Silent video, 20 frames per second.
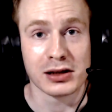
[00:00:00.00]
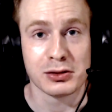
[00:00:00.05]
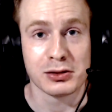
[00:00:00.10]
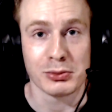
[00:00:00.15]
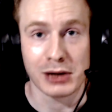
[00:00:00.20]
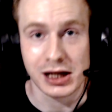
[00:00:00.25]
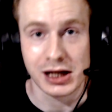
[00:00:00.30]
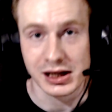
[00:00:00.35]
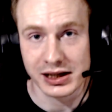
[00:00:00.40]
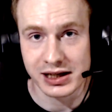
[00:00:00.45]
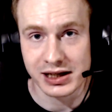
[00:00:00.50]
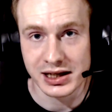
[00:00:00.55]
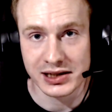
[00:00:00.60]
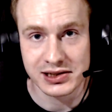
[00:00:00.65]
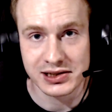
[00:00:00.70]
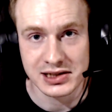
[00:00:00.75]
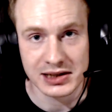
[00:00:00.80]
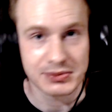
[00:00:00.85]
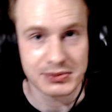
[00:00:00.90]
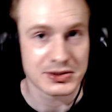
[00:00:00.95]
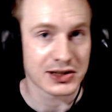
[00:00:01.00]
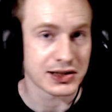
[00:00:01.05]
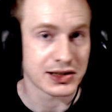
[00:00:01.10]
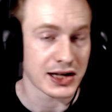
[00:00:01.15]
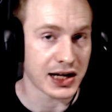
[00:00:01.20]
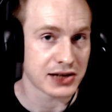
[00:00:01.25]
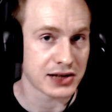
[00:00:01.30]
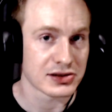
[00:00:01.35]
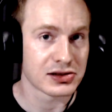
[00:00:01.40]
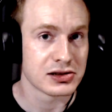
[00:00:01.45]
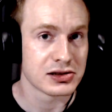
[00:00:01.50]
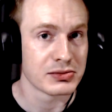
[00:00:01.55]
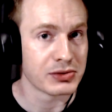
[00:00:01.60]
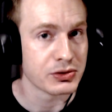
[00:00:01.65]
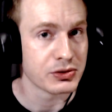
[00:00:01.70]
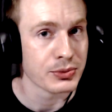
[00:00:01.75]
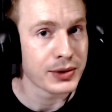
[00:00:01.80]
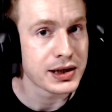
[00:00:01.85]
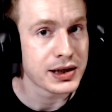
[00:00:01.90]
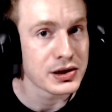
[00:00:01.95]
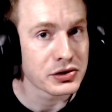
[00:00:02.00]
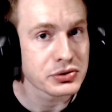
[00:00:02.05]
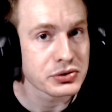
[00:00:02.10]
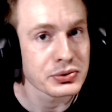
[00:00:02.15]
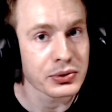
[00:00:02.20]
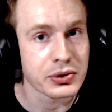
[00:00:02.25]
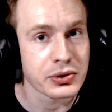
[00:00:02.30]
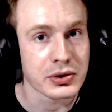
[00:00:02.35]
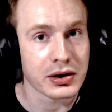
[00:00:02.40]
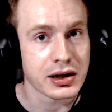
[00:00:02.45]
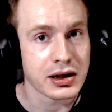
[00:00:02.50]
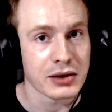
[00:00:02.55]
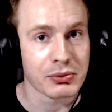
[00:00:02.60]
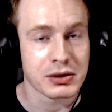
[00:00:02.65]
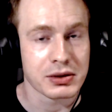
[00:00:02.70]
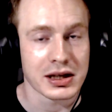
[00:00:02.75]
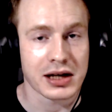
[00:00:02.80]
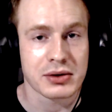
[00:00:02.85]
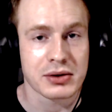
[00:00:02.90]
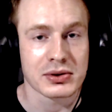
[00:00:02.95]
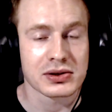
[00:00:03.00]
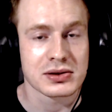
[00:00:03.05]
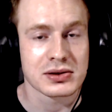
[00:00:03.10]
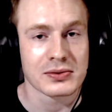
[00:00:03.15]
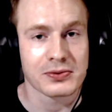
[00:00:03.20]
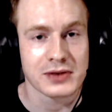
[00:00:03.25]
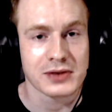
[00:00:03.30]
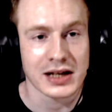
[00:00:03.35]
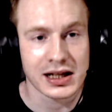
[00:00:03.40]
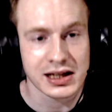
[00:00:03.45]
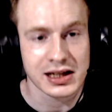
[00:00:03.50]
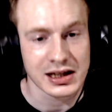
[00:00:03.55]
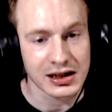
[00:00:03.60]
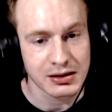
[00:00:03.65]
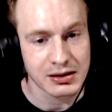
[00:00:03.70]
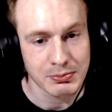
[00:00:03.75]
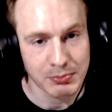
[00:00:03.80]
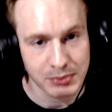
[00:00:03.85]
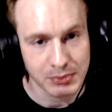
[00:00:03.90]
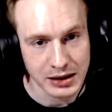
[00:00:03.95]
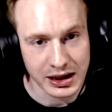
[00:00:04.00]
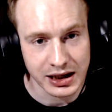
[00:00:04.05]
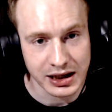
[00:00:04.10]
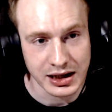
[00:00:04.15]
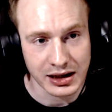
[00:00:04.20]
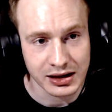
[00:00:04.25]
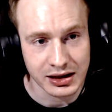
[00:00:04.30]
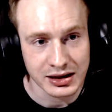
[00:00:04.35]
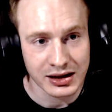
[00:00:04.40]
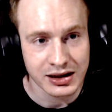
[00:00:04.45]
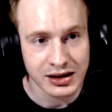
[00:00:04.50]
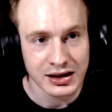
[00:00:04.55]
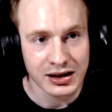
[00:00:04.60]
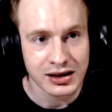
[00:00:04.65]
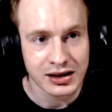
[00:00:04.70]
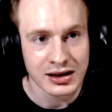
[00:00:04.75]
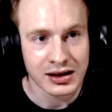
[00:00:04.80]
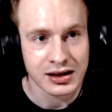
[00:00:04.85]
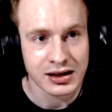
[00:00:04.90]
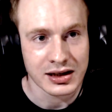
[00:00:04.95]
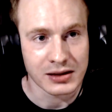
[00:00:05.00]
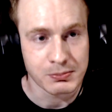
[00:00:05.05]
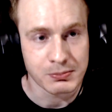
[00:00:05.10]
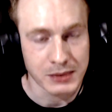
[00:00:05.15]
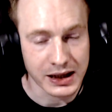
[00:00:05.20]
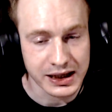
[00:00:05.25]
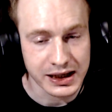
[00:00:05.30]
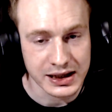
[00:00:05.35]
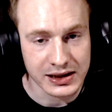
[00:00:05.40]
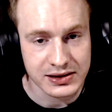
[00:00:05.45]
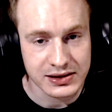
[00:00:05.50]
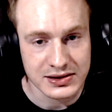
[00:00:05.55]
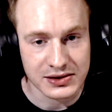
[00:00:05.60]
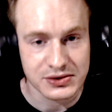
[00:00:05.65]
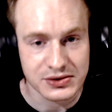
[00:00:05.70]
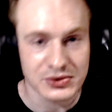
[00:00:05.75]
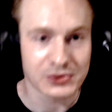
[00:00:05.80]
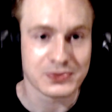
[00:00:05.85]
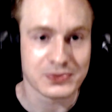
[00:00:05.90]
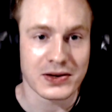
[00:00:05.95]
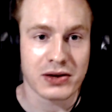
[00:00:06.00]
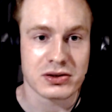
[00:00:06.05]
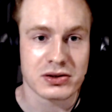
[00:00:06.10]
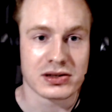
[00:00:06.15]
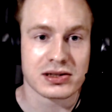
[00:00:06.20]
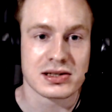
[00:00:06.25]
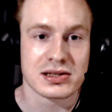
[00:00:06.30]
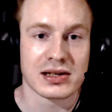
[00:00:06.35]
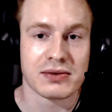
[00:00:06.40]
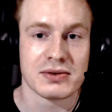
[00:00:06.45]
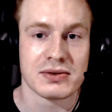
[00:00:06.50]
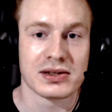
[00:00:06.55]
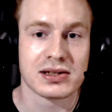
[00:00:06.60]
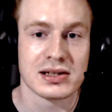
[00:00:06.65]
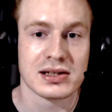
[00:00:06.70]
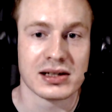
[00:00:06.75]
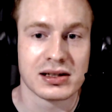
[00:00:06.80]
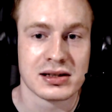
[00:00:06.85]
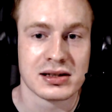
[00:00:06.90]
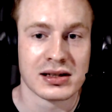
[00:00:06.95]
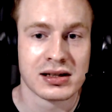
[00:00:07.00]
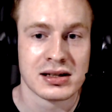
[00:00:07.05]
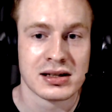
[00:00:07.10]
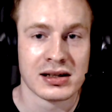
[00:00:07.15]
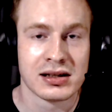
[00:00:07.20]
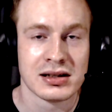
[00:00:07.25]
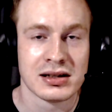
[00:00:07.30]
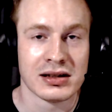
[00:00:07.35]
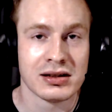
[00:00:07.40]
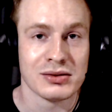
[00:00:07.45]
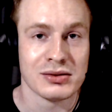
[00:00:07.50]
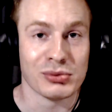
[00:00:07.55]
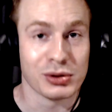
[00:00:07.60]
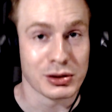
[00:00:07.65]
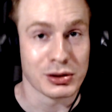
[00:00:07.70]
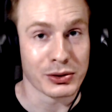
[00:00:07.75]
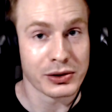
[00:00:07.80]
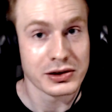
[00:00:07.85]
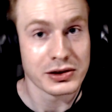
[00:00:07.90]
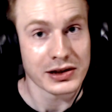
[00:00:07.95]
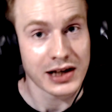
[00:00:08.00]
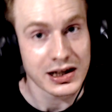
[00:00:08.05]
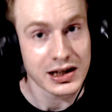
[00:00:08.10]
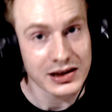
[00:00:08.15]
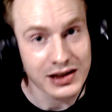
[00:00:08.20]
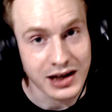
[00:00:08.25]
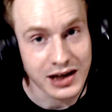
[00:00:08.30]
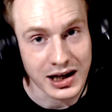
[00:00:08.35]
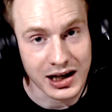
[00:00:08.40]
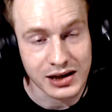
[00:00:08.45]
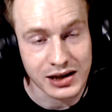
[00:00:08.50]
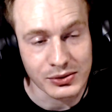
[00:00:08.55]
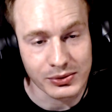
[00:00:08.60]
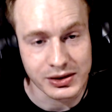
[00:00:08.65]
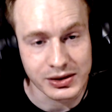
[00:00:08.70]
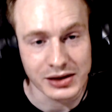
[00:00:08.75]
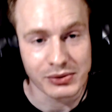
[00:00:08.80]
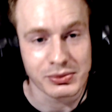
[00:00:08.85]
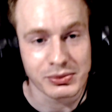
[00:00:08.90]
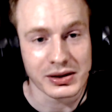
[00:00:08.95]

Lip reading: Wildcard teams can actually be really strong, and when I was in Fnatic playing in play-ins in 2017, we learned that the hard way.